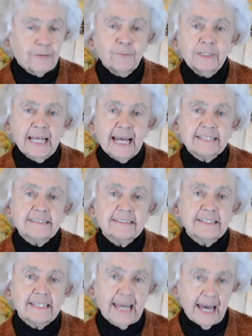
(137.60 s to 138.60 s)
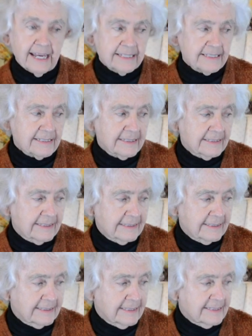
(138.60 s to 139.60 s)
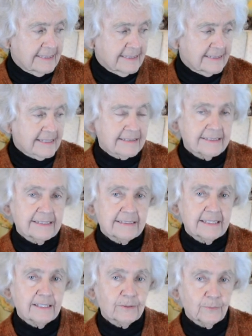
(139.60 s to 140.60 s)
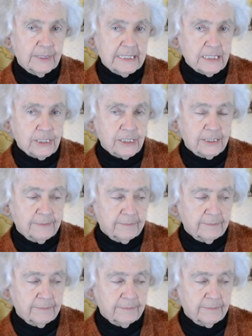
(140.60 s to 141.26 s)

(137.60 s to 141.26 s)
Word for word: careful ask the cat, says Lizzie the Witch.